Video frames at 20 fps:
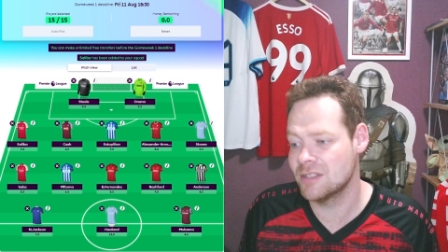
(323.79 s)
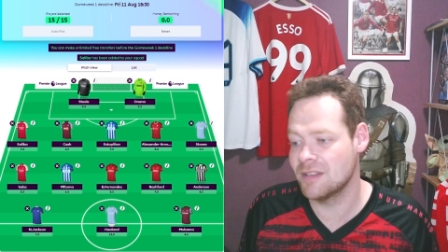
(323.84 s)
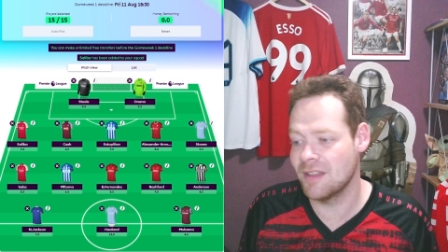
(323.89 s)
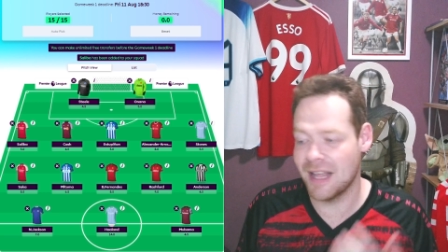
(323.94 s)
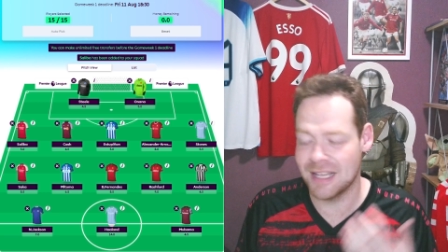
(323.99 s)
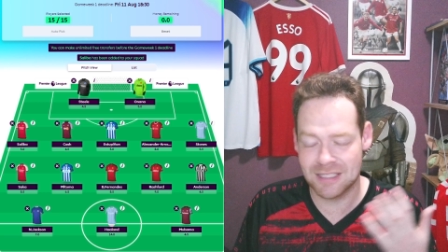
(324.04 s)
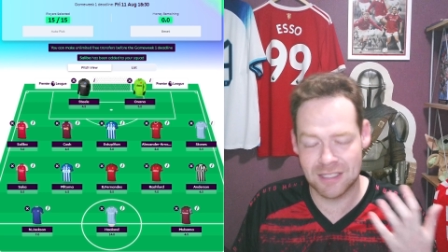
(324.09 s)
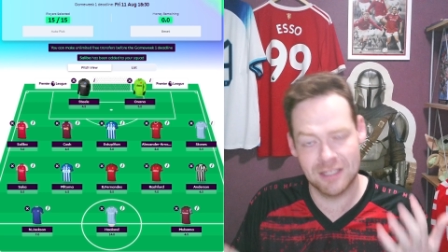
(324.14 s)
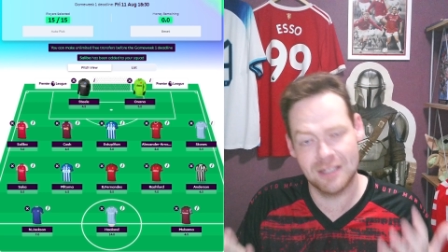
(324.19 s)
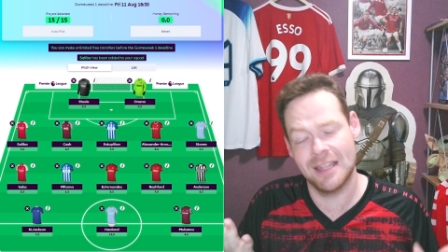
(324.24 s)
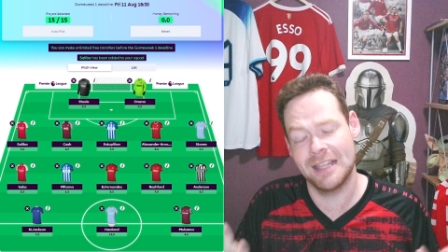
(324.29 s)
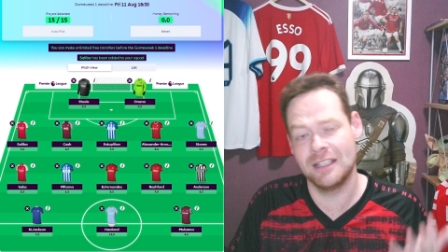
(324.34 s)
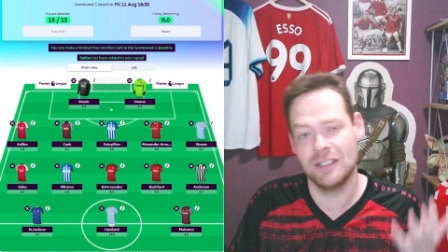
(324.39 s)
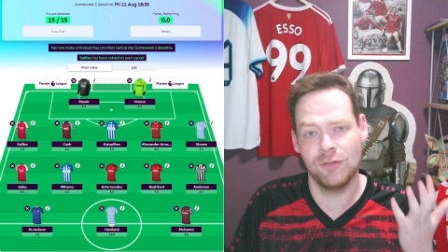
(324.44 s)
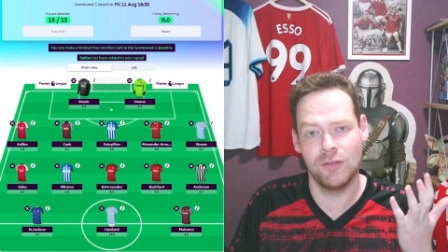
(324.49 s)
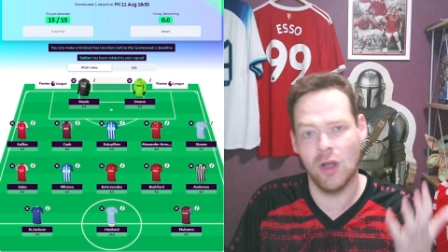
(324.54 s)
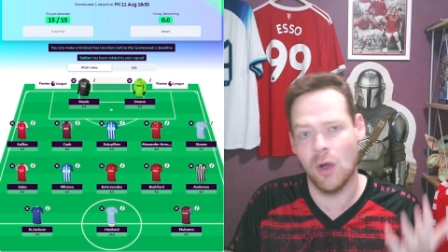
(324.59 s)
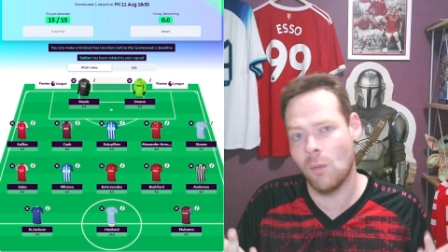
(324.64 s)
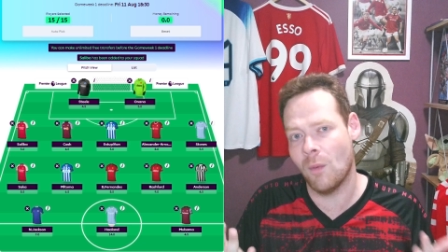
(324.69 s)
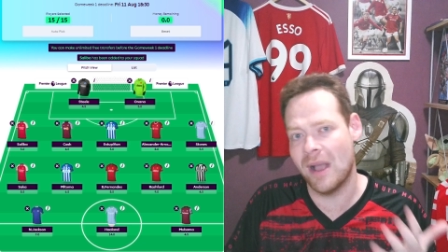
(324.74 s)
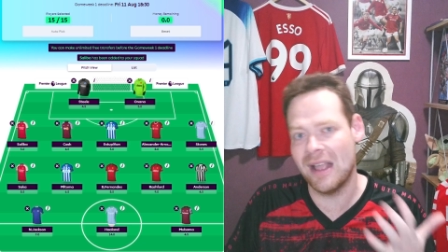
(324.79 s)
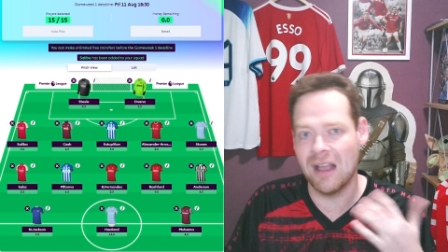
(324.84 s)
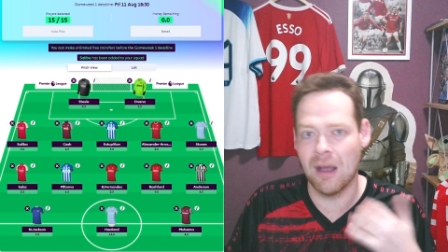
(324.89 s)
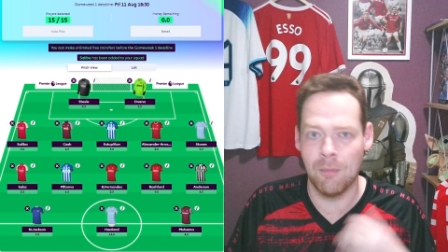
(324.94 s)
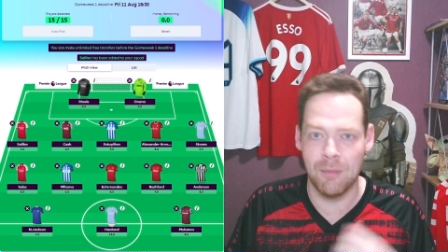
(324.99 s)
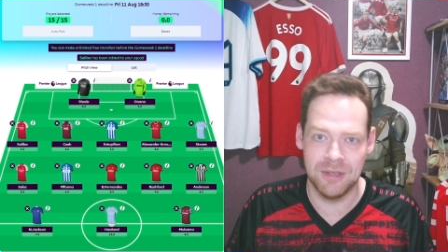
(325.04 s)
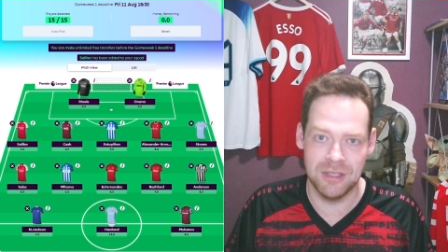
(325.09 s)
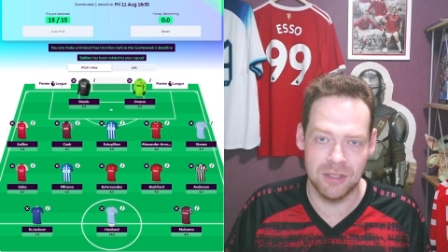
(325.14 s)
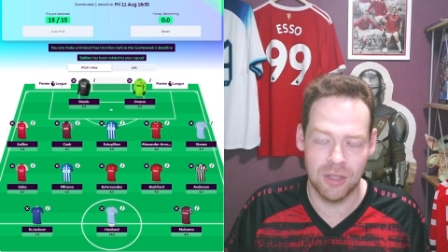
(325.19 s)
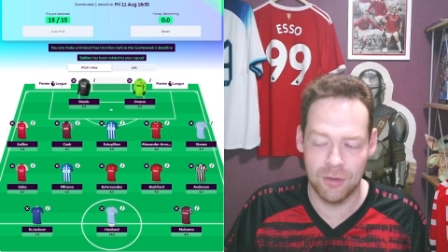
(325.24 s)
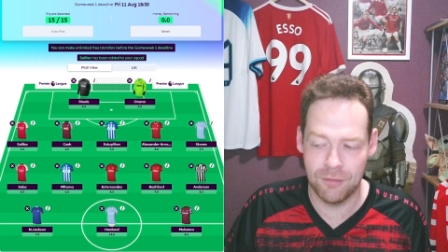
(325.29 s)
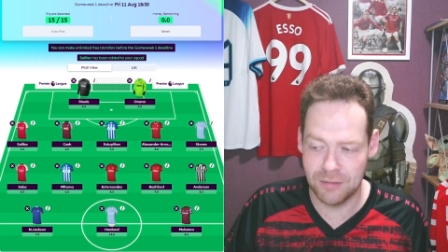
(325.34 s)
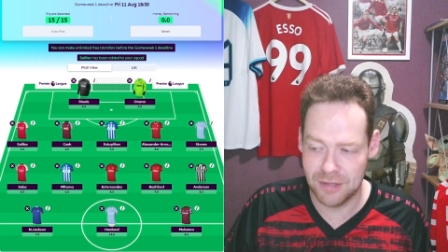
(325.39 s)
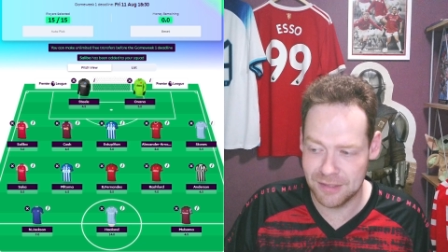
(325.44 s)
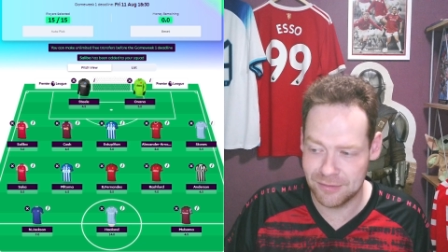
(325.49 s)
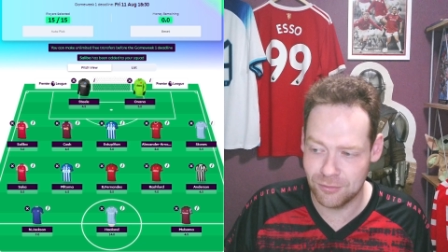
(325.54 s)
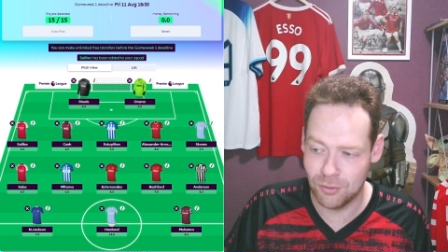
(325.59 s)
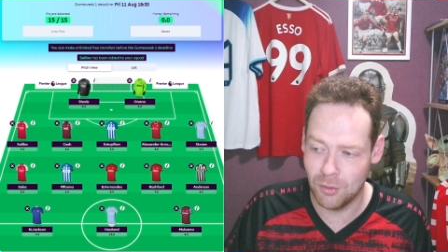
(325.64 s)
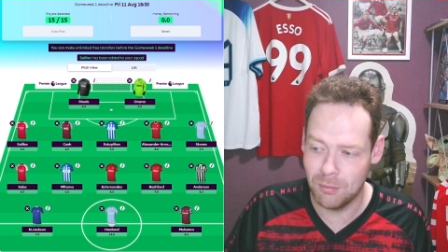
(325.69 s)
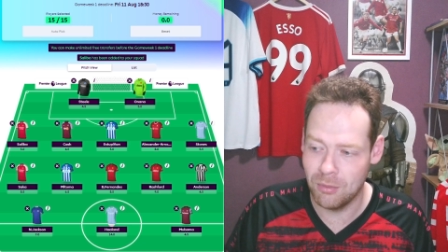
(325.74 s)
So that's the thing you've got to weigh up when you go for
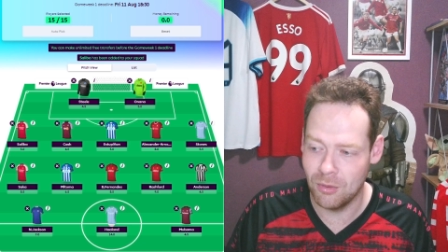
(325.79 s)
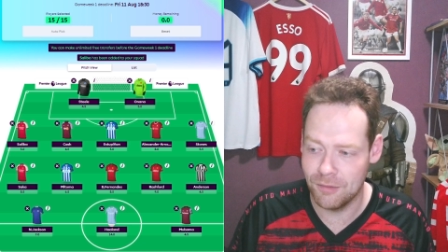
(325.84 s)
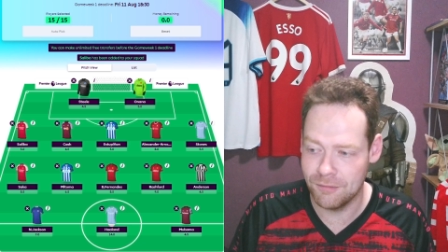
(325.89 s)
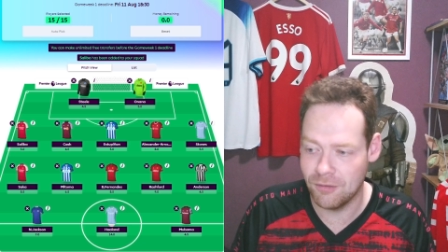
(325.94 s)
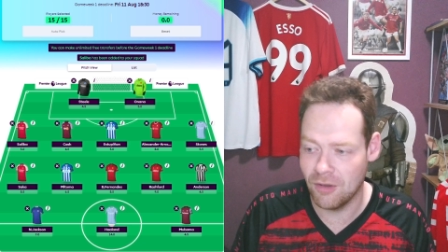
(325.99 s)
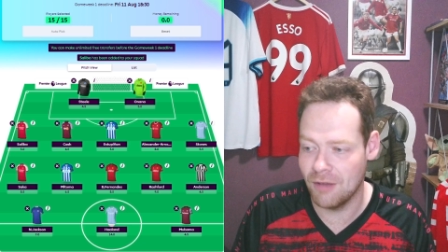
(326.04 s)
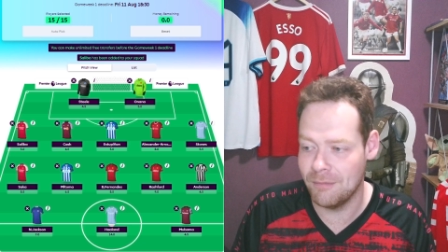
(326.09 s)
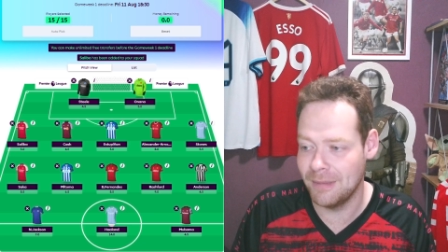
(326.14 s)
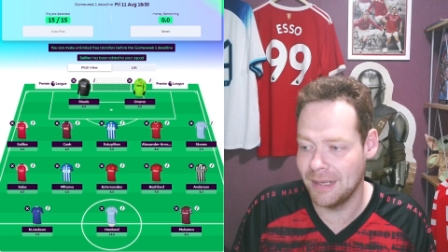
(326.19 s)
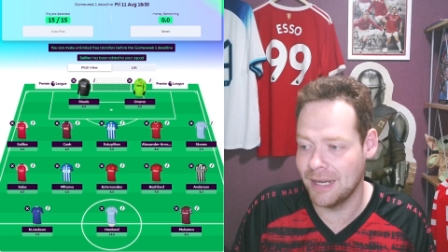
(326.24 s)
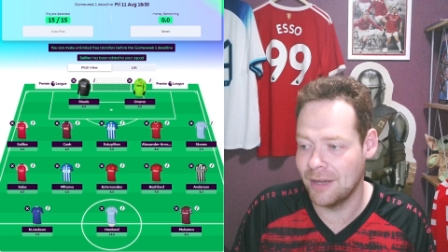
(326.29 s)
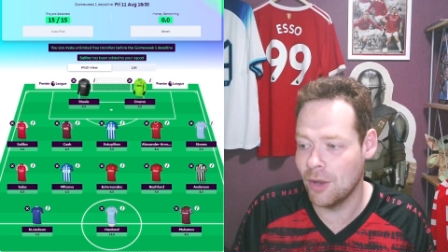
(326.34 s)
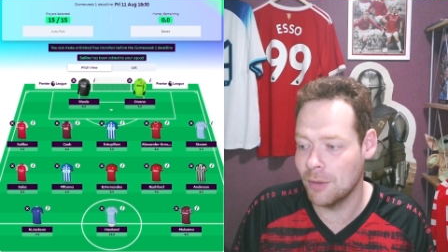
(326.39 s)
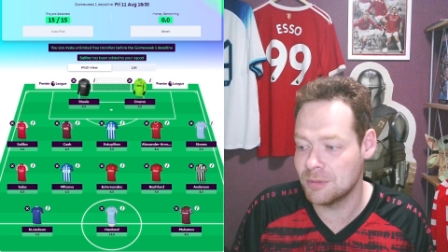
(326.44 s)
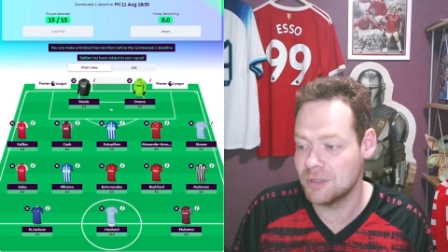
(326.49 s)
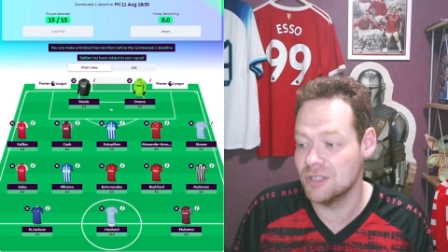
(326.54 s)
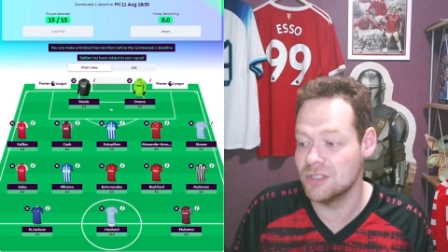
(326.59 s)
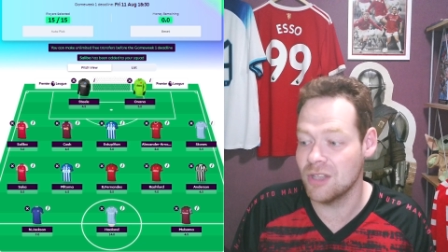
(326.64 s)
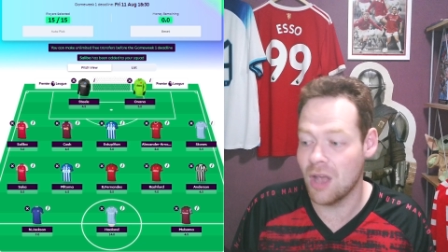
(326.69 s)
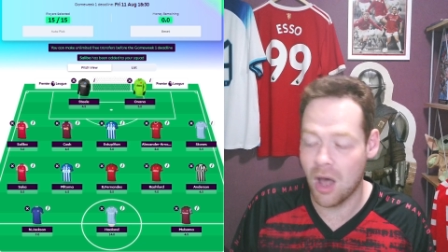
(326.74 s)
these 4.5 million options.